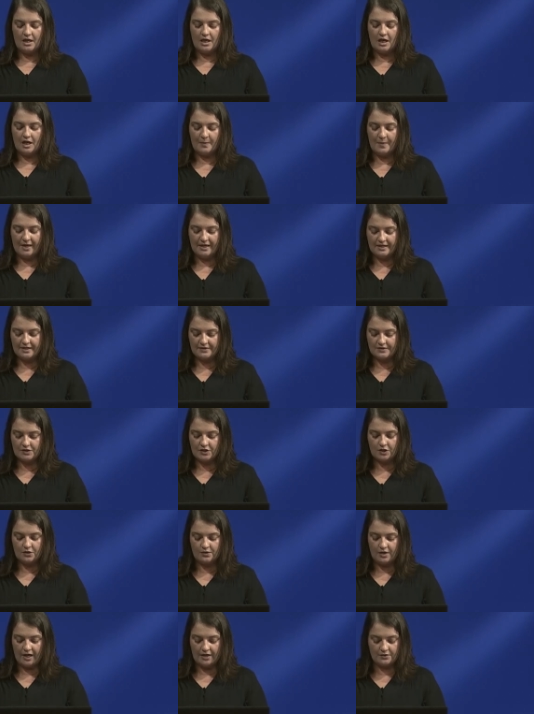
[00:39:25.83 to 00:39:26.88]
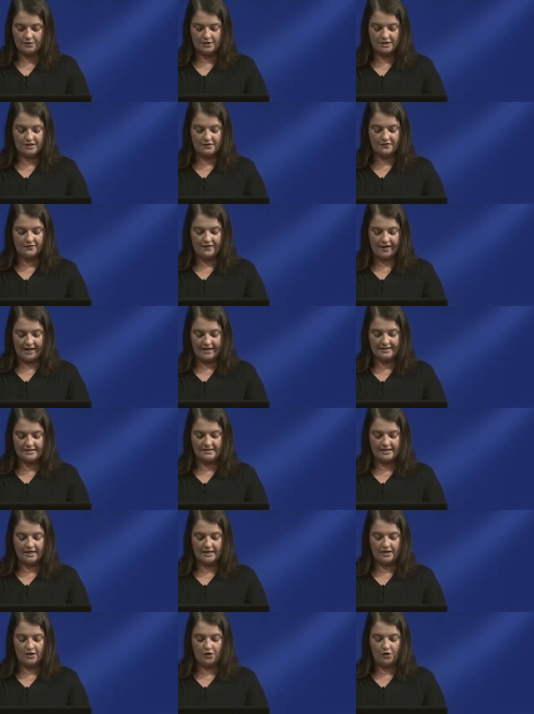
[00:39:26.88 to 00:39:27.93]
Appendix Q not only defines
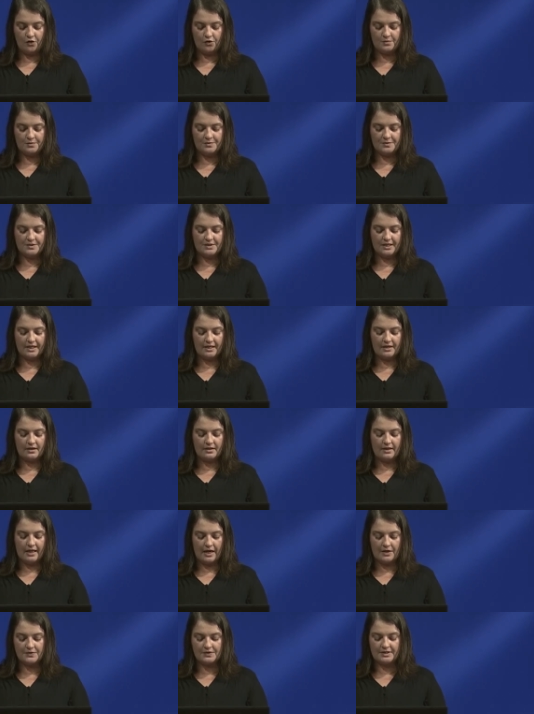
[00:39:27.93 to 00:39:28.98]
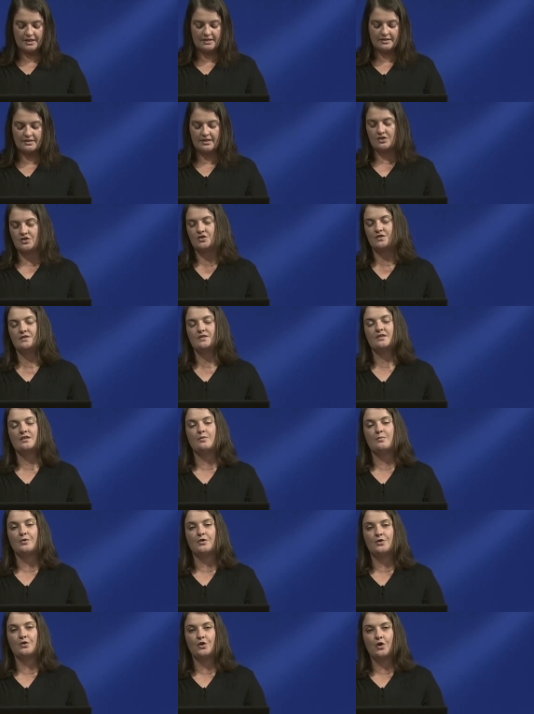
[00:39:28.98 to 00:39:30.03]
tiny homes, it allows concessions in the
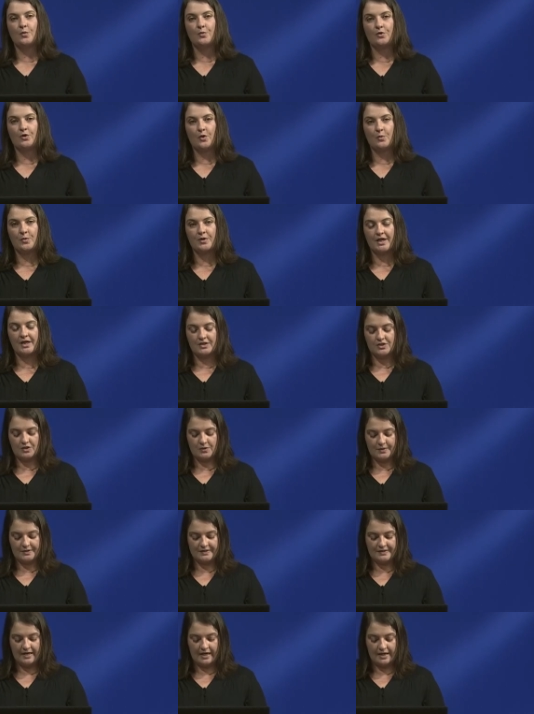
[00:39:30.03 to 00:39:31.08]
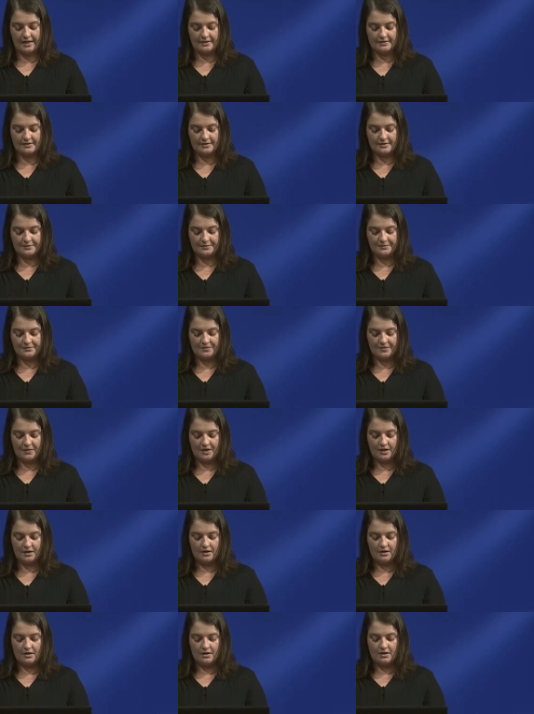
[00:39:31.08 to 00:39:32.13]
build appropriate to its size.
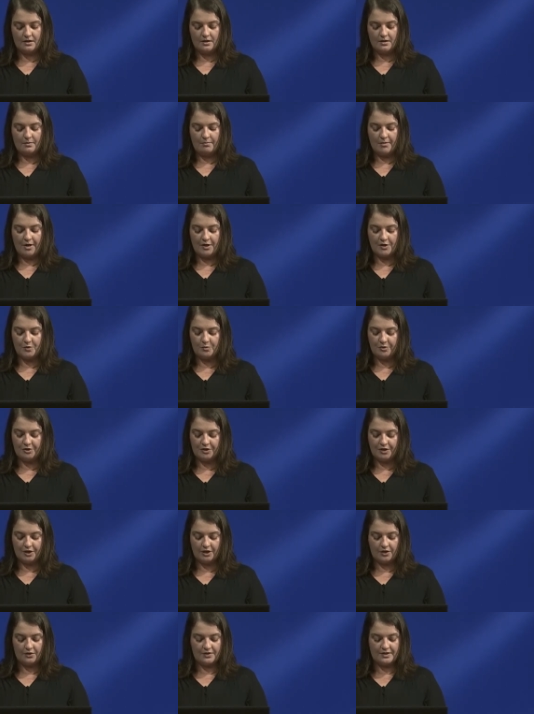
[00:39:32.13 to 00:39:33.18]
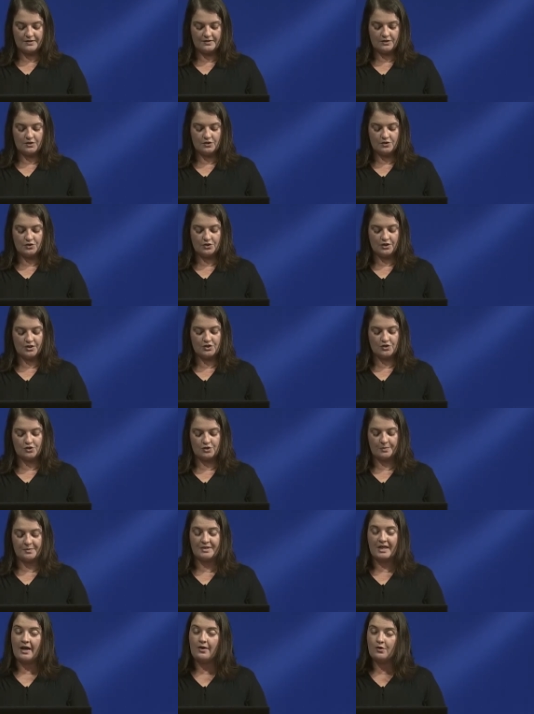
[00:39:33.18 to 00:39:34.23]
Modern building code isn't usually
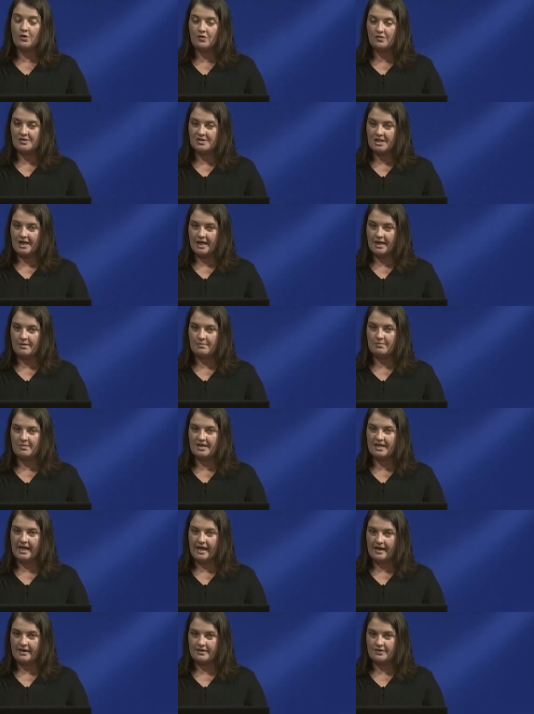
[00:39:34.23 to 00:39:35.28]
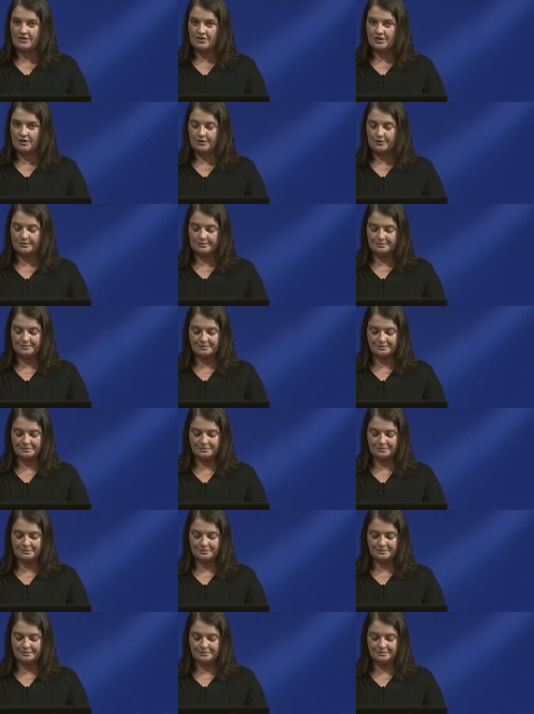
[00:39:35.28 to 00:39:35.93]
stripped down over time, but added to.